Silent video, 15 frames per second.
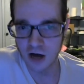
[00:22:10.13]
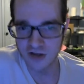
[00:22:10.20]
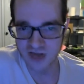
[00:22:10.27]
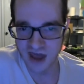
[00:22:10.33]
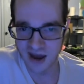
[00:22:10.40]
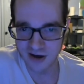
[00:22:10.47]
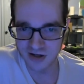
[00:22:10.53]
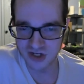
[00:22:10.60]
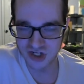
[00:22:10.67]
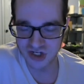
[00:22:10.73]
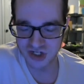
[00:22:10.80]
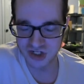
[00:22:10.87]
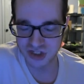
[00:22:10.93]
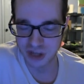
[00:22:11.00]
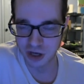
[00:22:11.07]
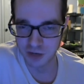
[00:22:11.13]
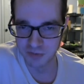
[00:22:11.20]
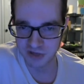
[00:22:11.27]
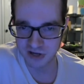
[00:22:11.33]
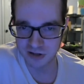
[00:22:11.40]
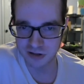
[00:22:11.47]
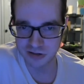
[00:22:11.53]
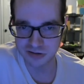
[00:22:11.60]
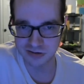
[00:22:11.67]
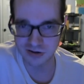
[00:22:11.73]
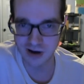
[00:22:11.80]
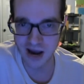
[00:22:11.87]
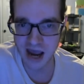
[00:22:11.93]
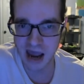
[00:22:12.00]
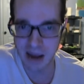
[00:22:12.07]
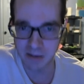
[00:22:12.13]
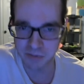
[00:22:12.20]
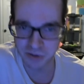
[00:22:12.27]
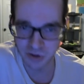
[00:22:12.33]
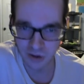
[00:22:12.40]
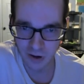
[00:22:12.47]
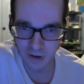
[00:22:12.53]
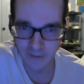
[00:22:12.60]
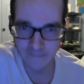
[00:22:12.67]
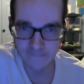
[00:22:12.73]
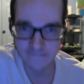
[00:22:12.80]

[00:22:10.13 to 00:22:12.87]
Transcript: all that stupid crap.